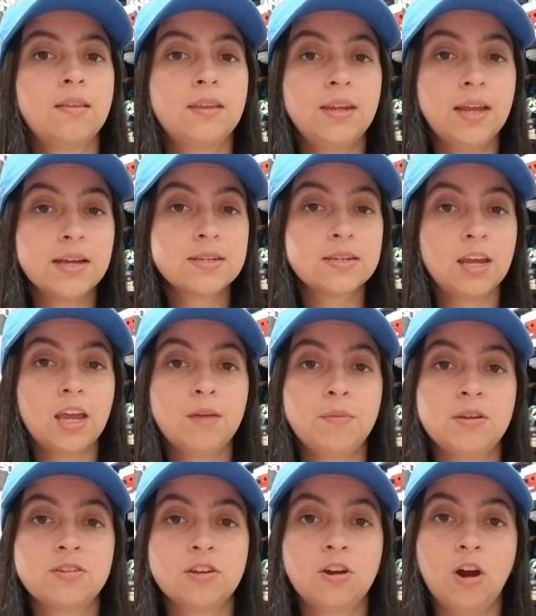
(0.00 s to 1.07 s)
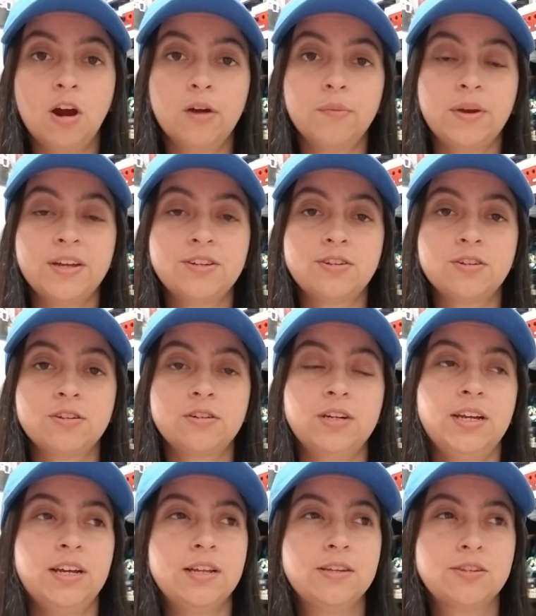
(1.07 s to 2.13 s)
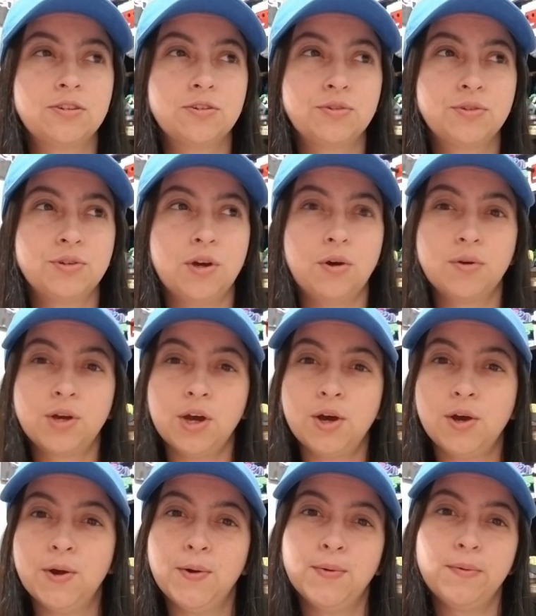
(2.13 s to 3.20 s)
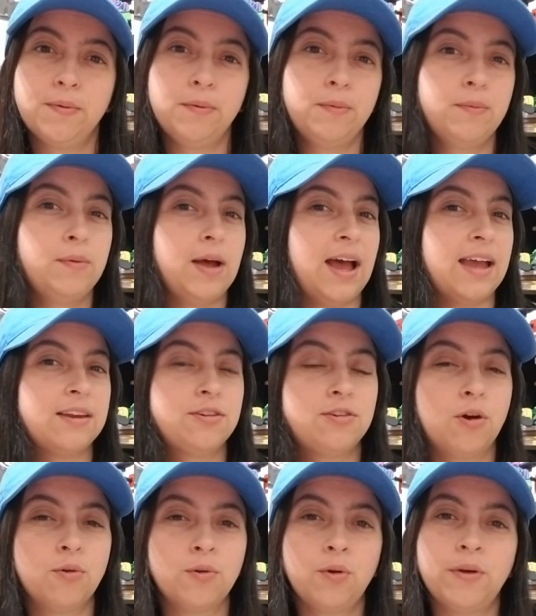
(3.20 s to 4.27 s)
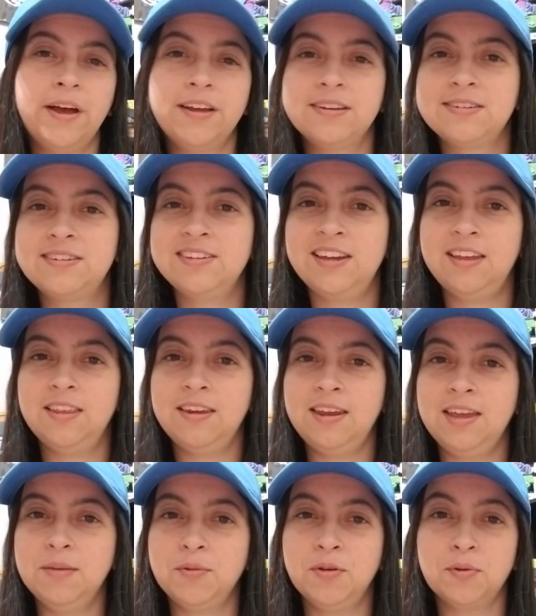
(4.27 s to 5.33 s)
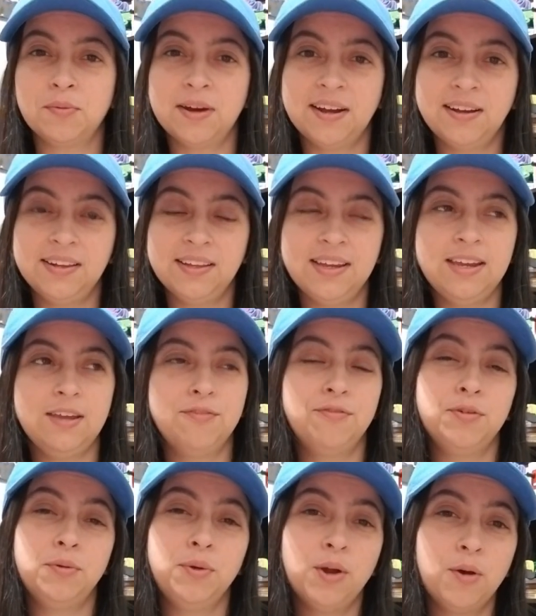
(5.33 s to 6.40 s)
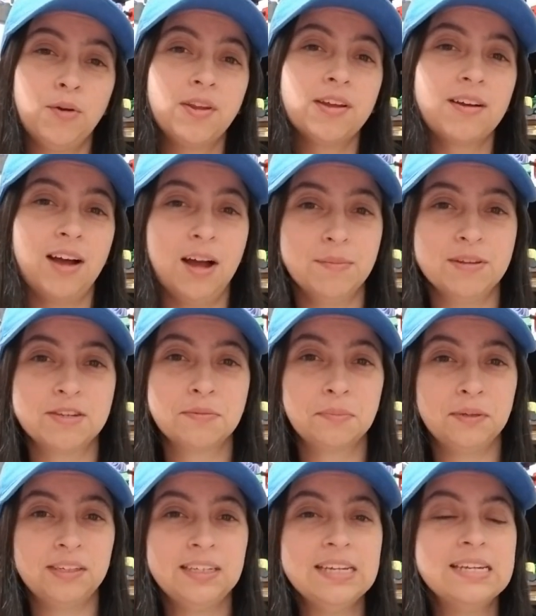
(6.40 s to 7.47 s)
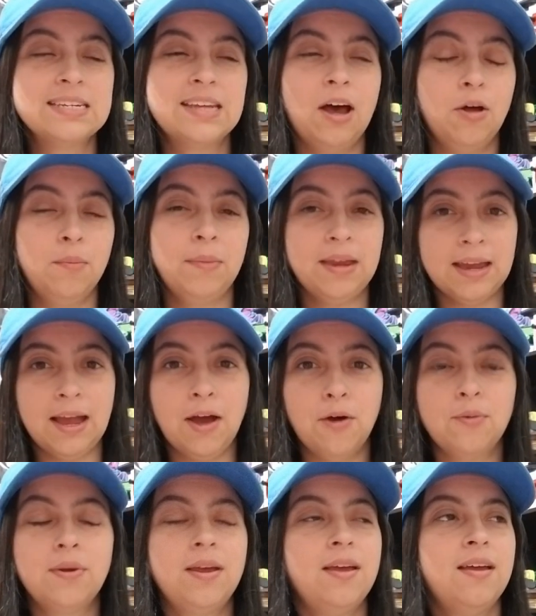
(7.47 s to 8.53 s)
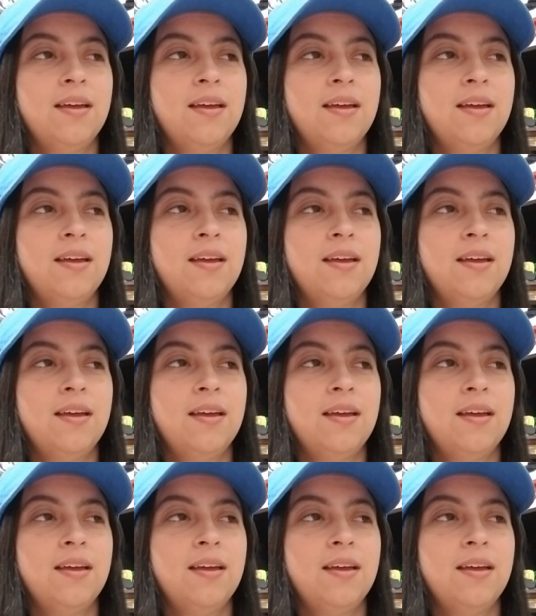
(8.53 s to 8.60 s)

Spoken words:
The next game is a kart racer. It's Coco. I don't know how to say the name correctly. If you know in the comments, please help me out.